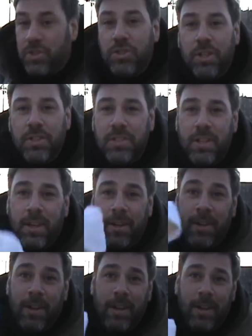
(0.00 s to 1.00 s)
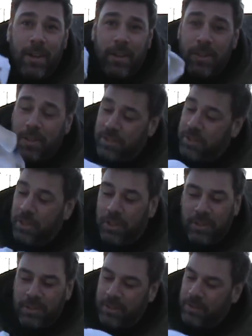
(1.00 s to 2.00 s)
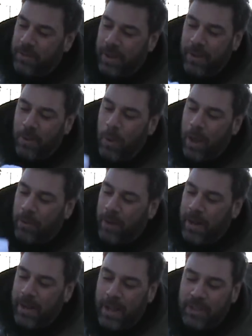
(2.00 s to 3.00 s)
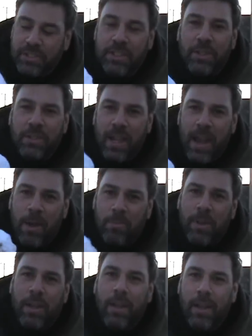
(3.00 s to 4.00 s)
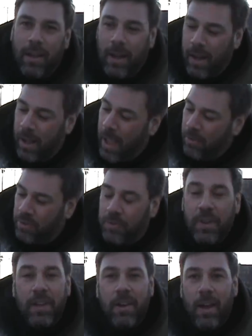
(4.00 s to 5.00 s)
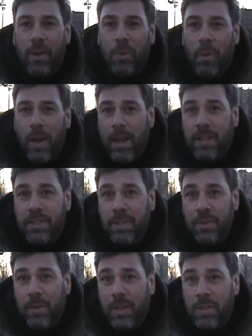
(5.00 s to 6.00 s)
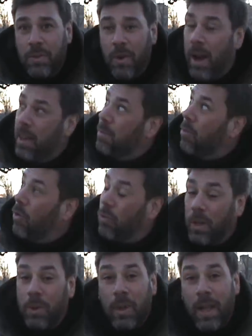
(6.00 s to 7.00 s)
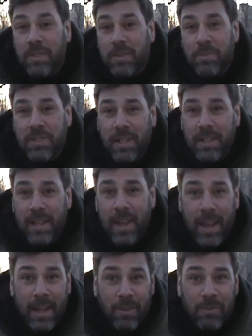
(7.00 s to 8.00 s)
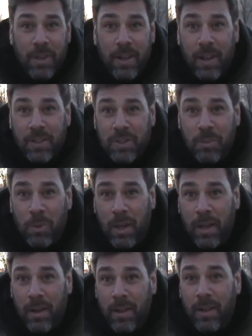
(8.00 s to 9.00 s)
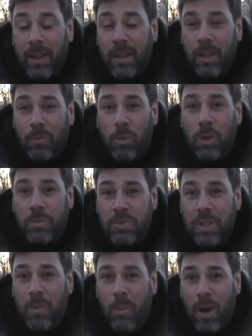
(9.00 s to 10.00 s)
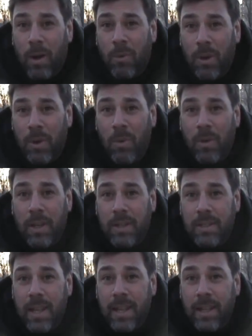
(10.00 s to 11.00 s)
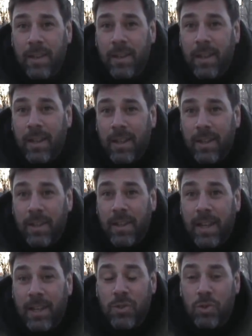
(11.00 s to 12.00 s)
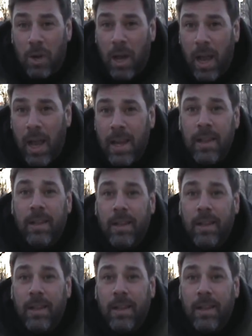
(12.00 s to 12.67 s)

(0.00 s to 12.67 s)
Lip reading: shirts here. They're still very wet right now, still damp. I'll have to figure out a way to dry them. Hopefully we'll have some sun today. I can figure out some way to put them somewhere where they won't get taken, that they can dry,